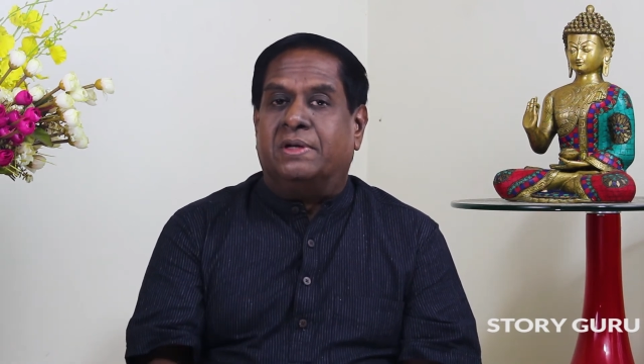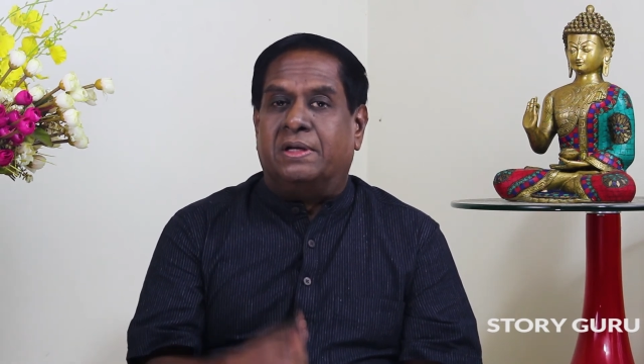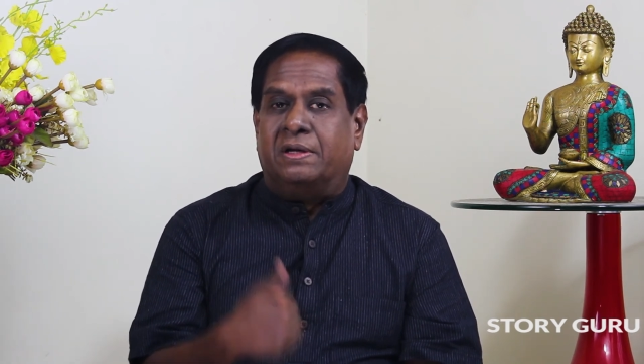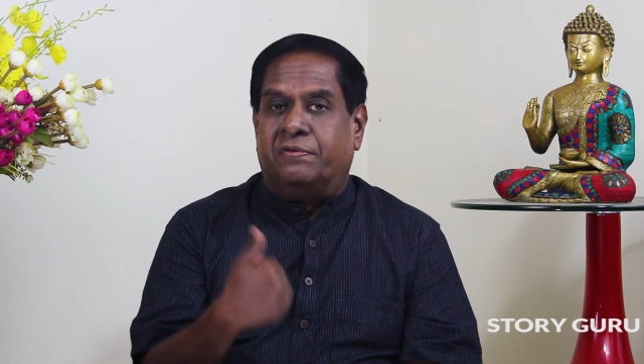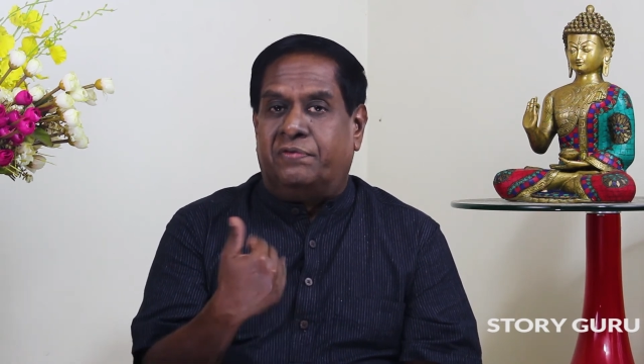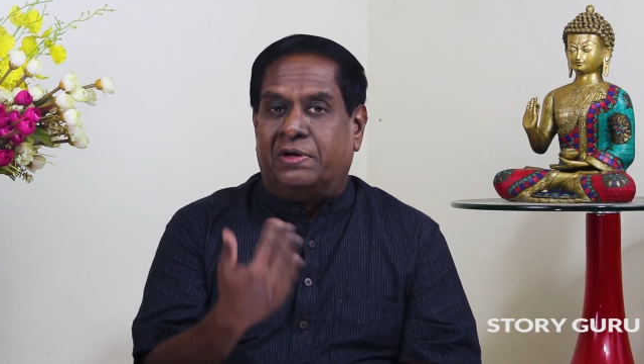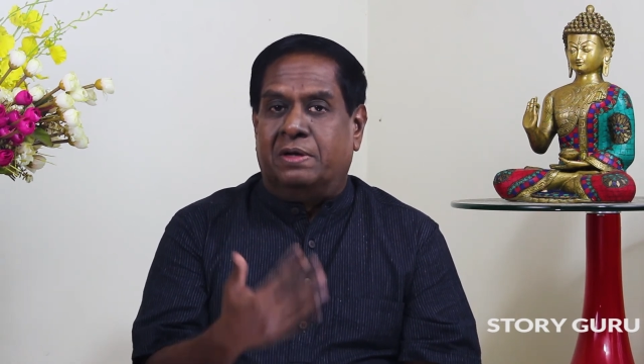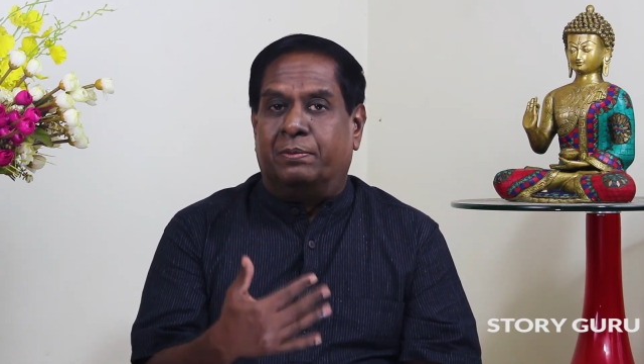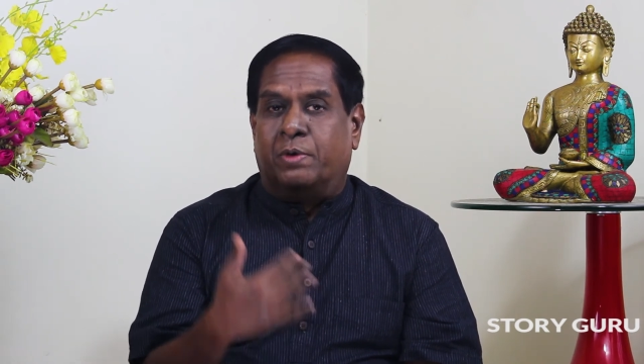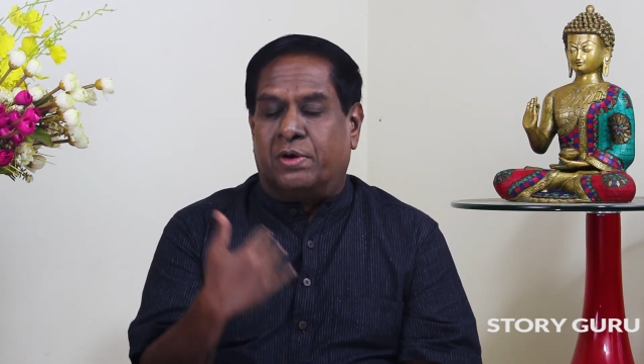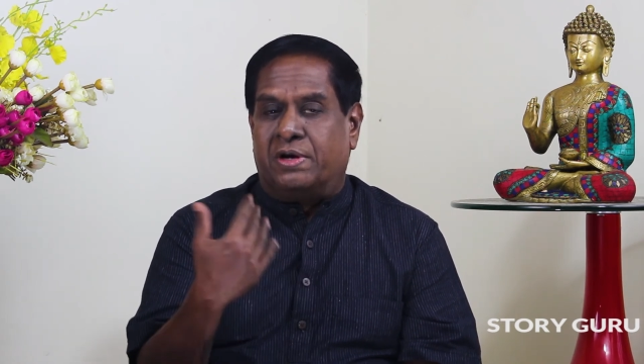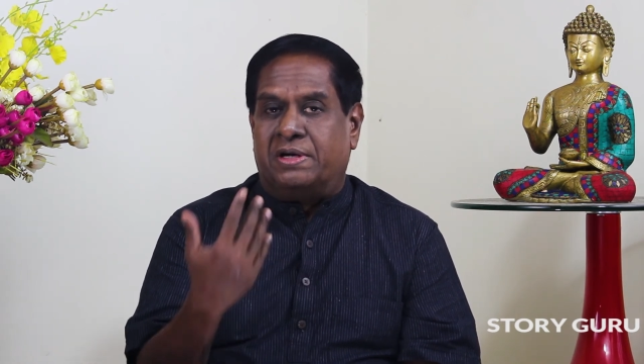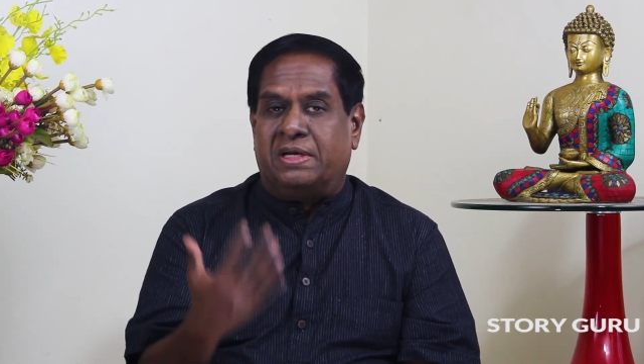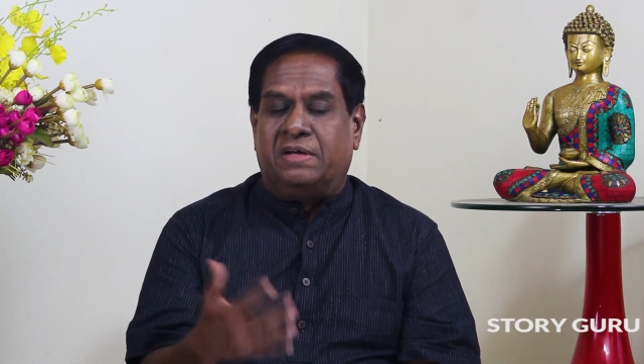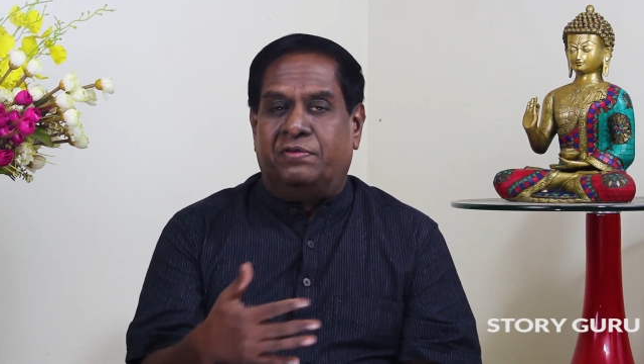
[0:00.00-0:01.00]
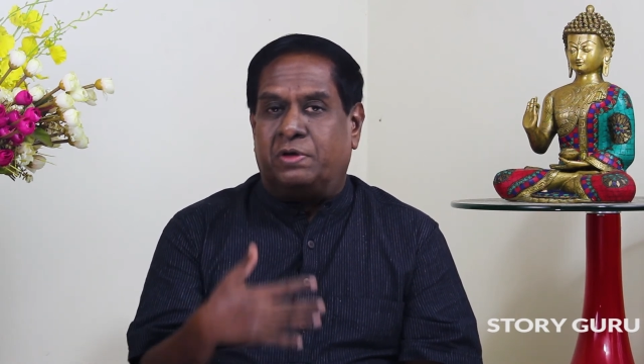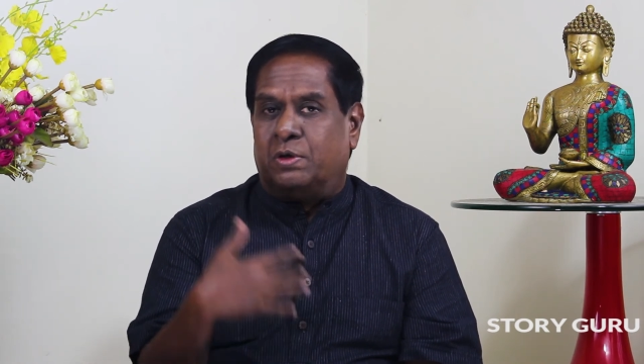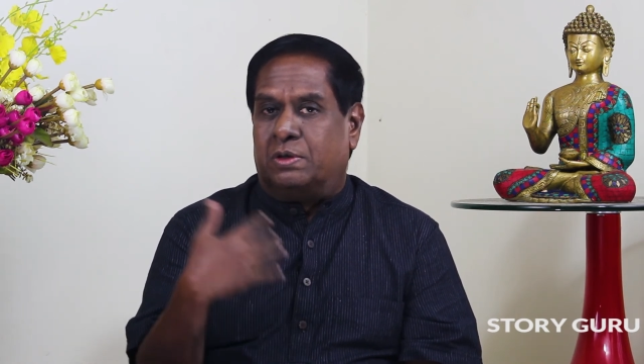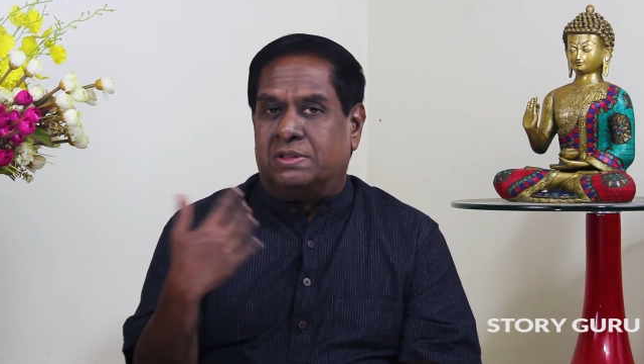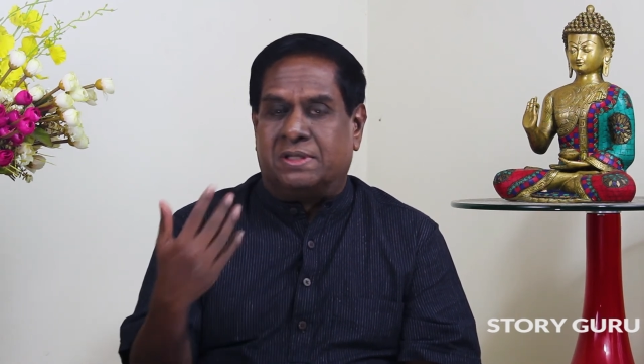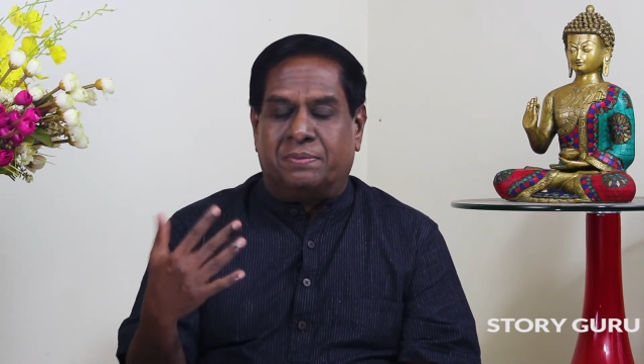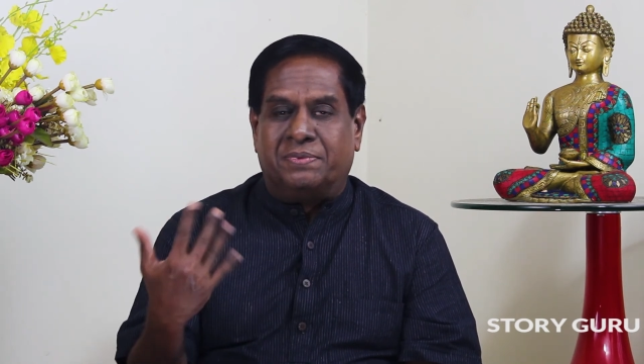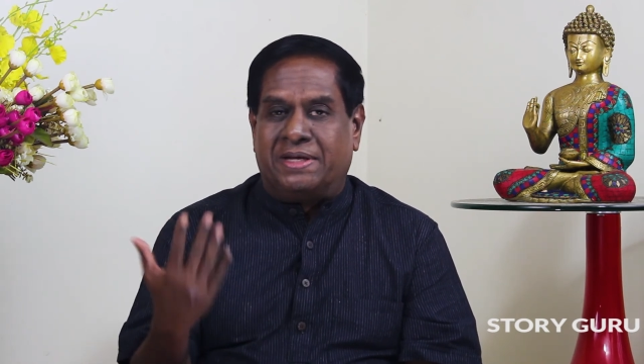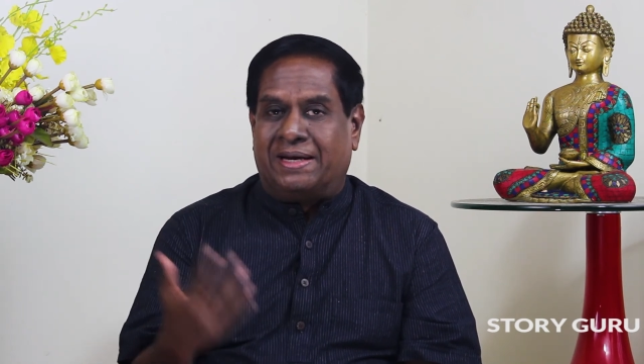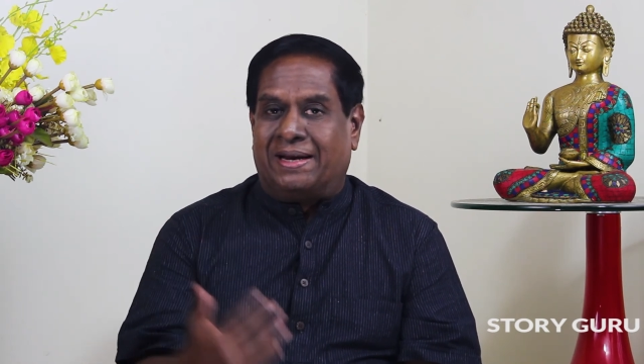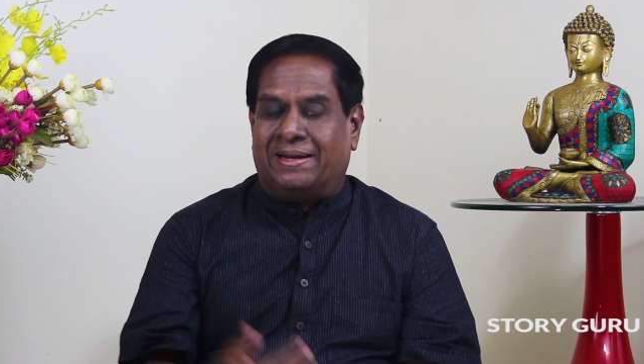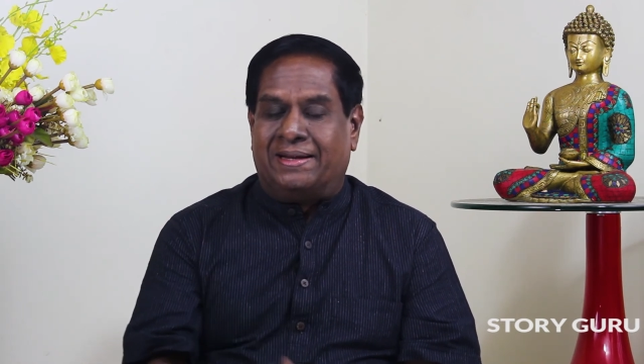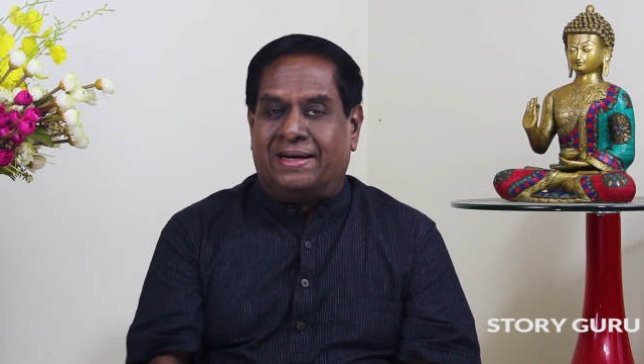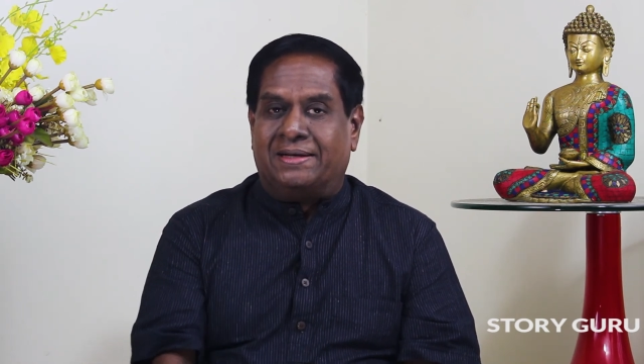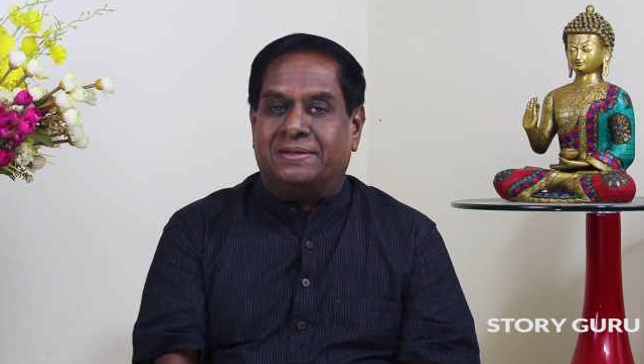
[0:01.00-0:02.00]
in a film or a TV or something
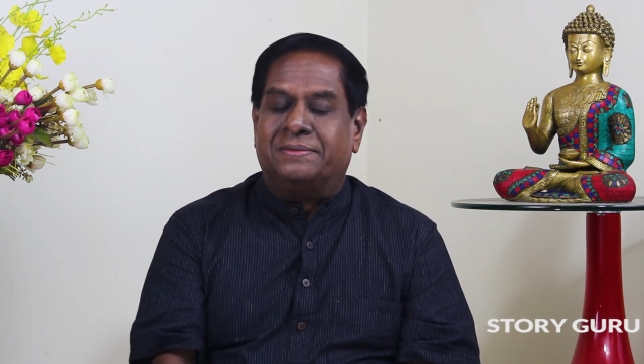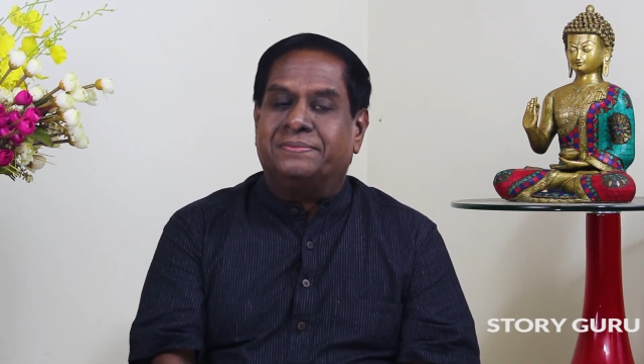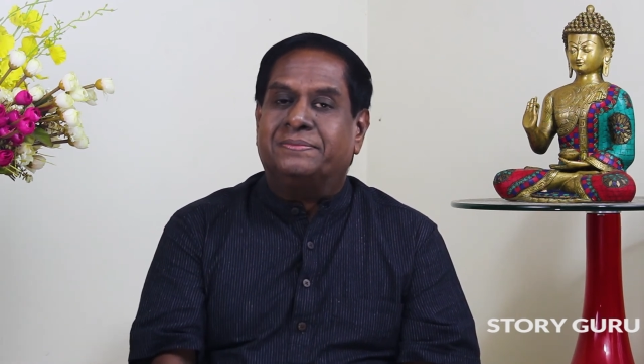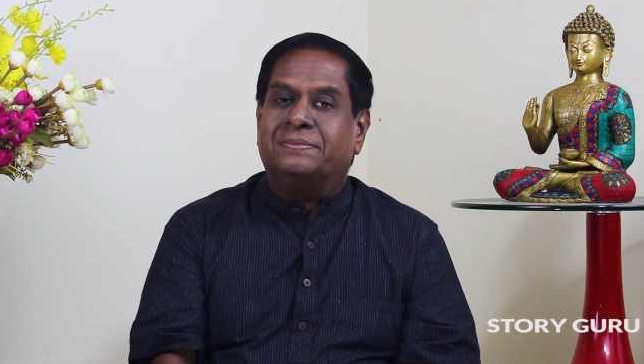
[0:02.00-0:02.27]
like that.